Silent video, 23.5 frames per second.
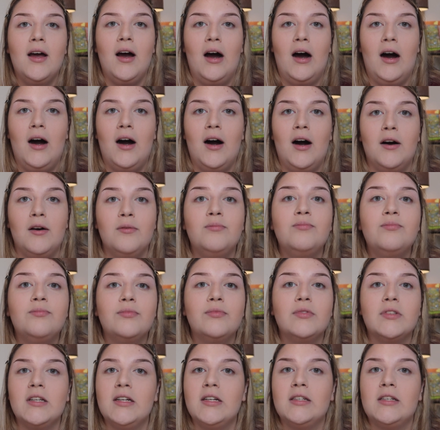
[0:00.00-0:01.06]

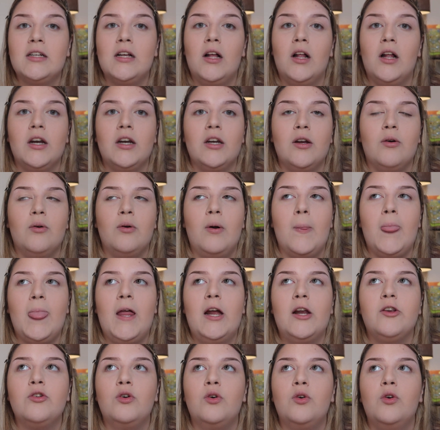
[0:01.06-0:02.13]
Didn't tell any.
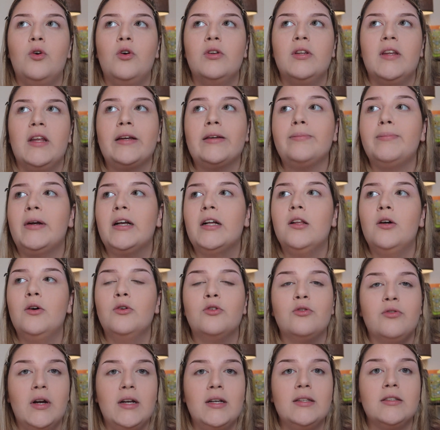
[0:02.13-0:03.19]
I told like my
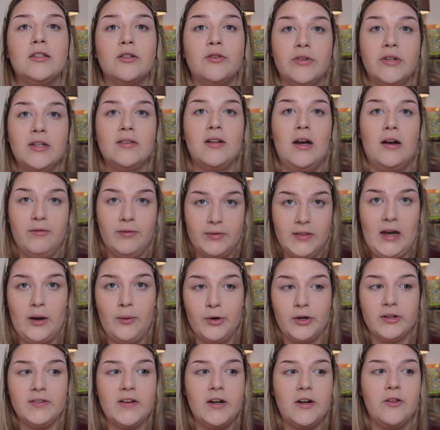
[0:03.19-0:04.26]
close friends that
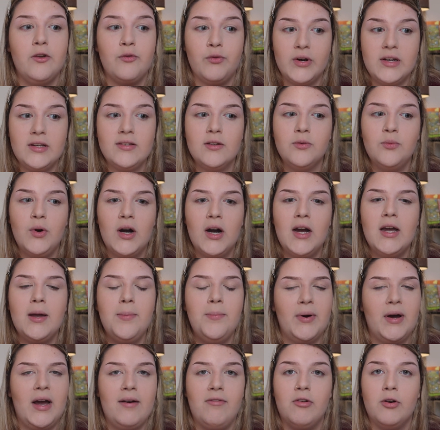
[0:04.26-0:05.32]
worked there the reason why,
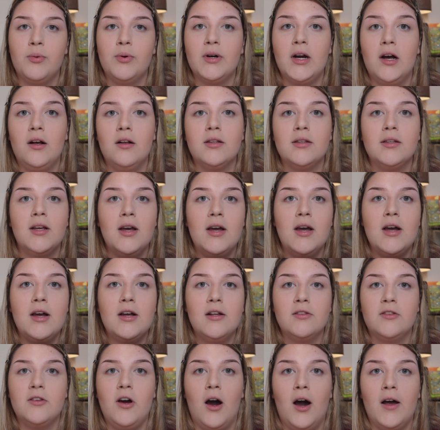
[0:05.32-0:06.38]
but everyone else
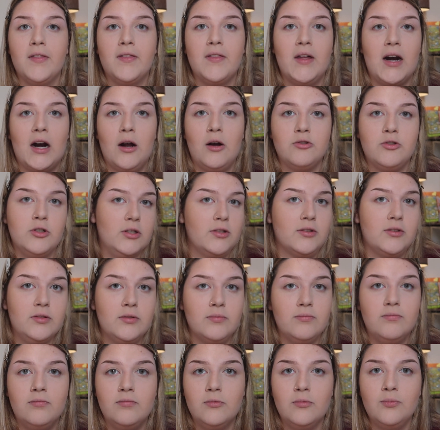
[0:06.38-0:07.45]
thought that I was just
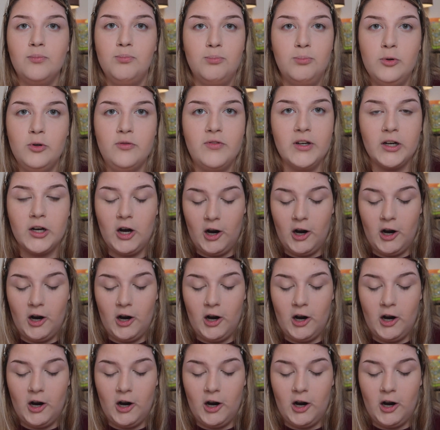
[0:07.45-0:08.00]
moving